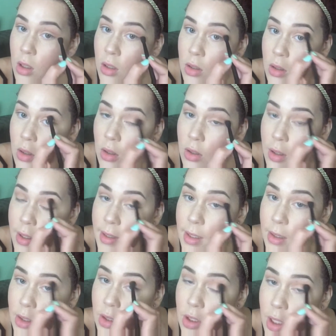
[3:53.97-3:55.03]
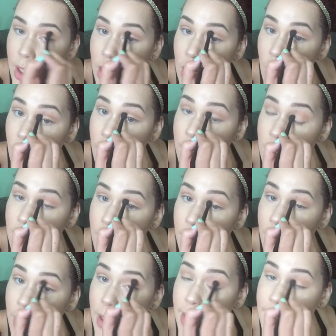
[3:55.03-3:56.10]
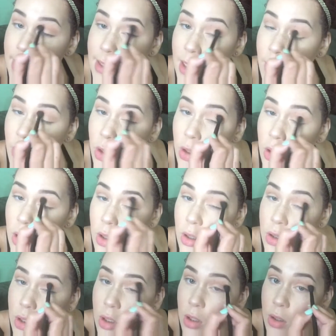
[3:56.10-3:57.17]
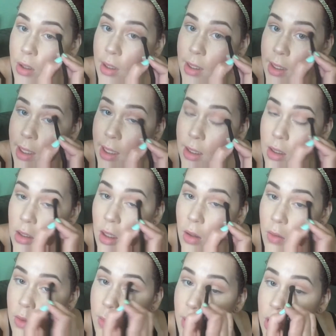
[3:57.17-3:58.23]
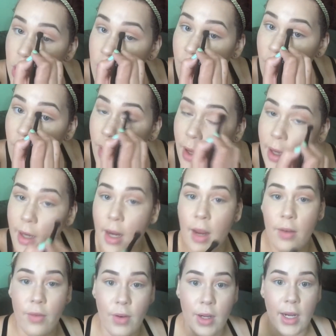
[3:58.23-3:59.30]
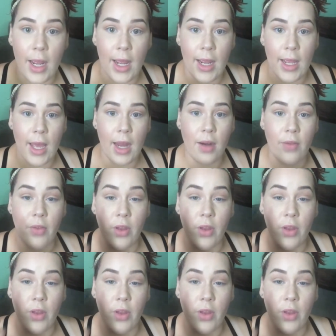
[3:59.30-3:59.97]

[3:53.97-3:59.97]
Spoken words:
So your transition shade, you want it to be pretty similar to your skin tone, especially for like an everyday kind of